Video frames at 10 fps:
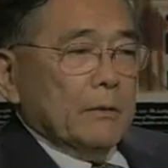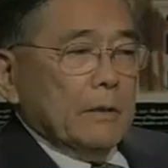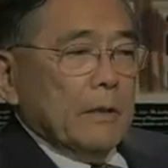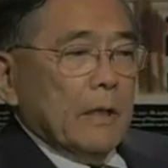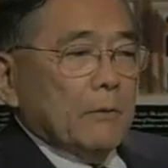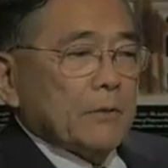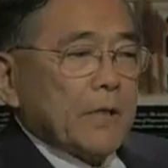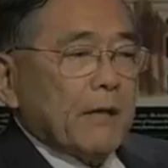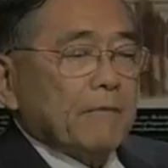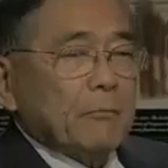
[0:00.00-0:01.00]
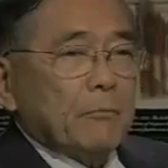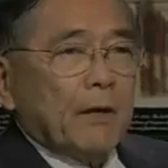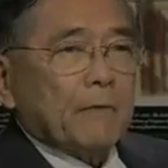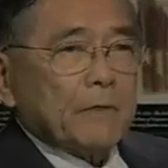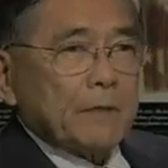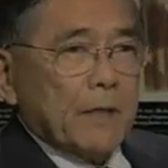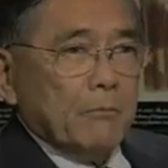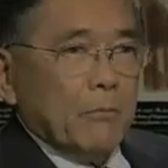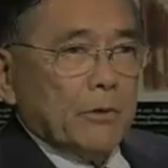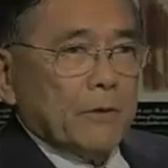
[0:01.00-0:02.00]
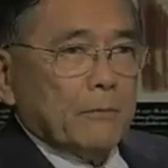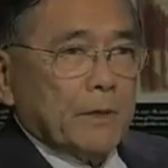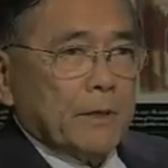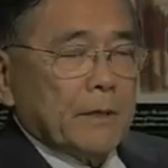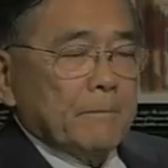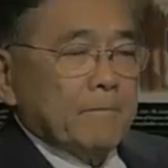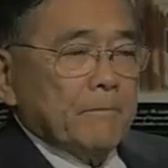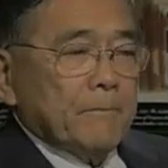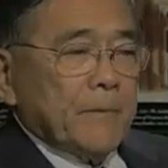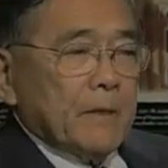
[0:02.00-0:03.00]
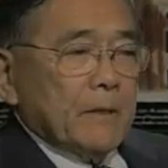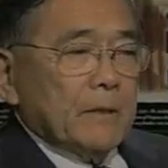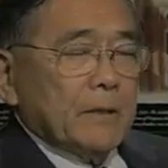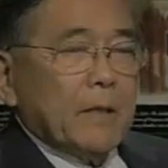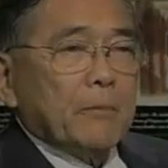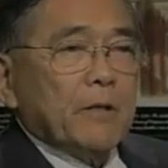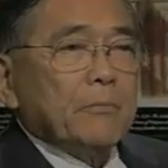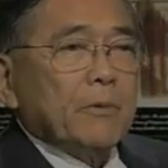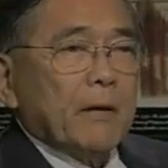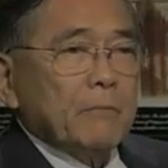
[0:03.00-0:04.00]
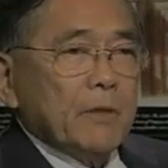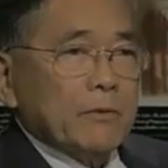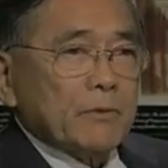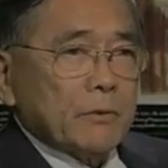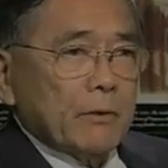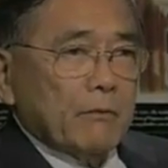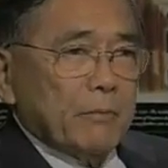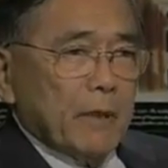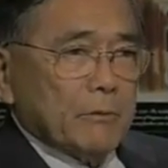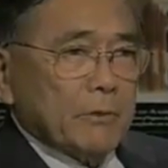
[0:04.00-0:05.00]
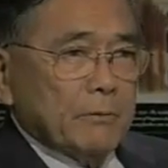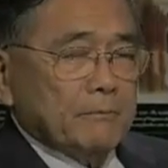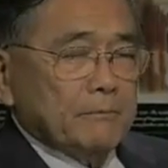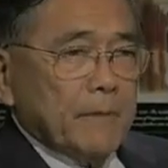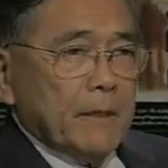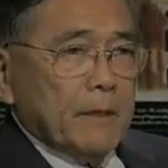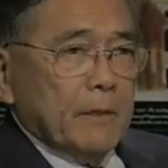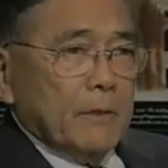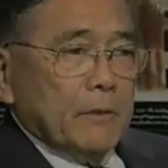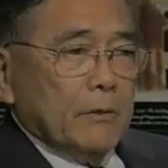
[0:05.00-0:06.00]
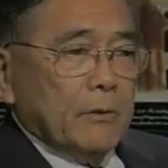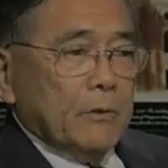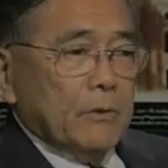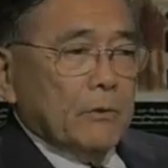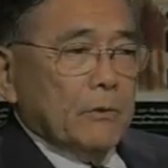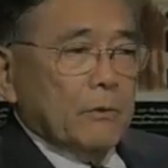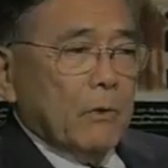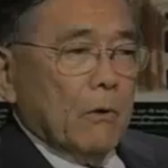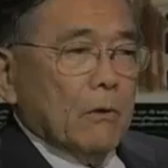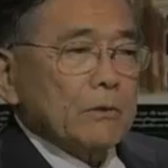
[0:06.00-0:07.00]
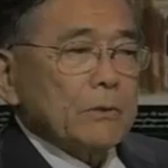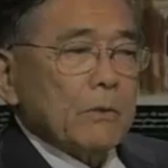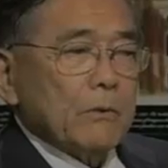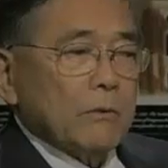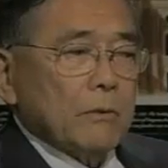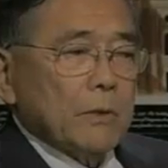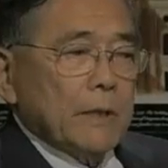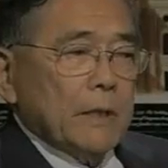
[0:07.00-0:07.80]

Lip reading: I was having breakfast that morning with the Deputy Prime Minister of Belgium, who also